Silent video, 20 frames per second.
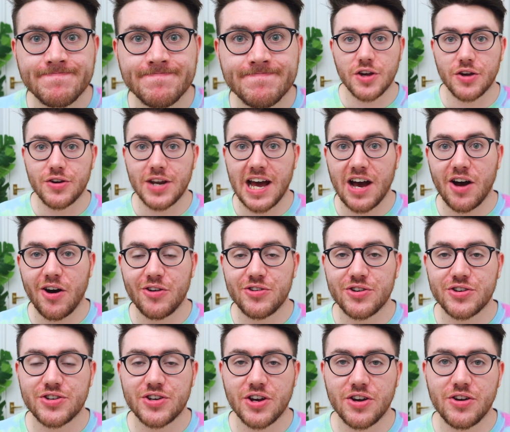So now I'll
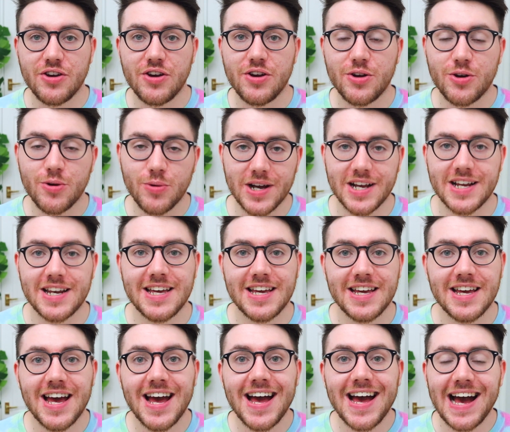just show you
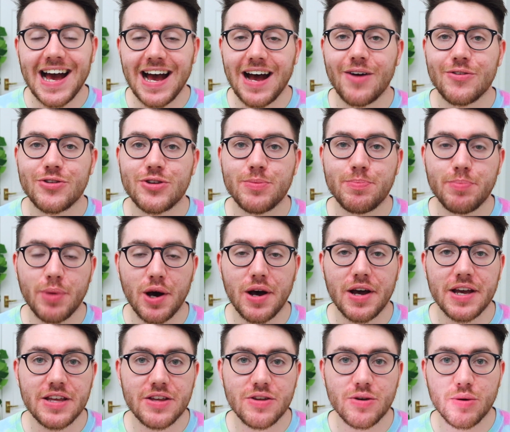quickly how to
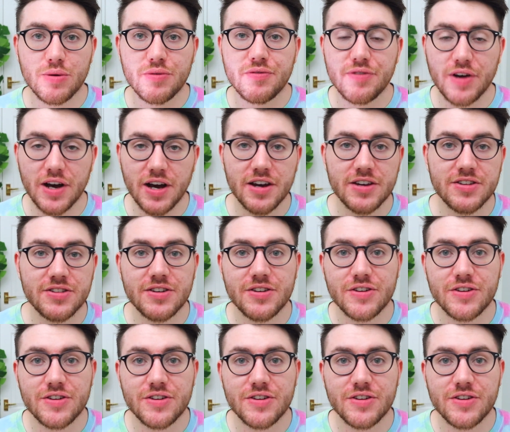buy your first